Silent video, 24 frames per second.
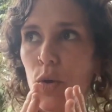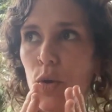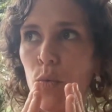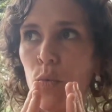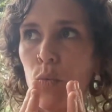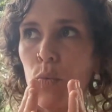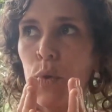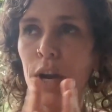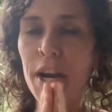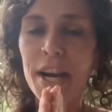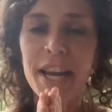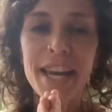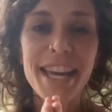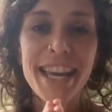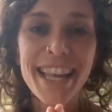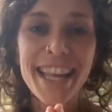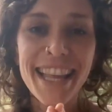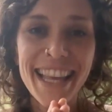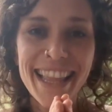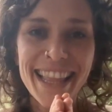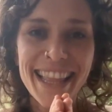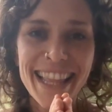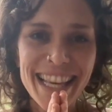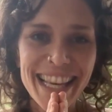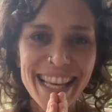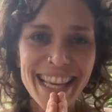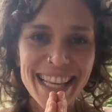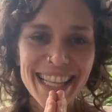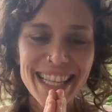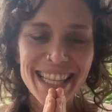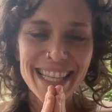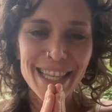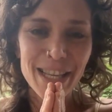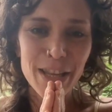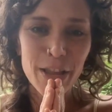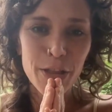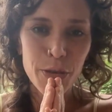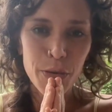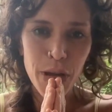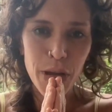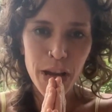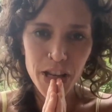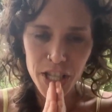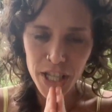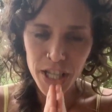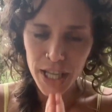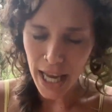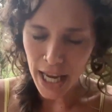We're healing this through
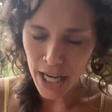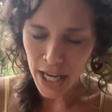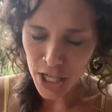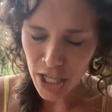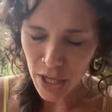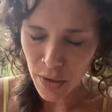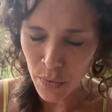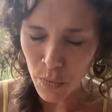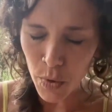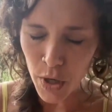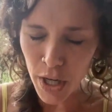education.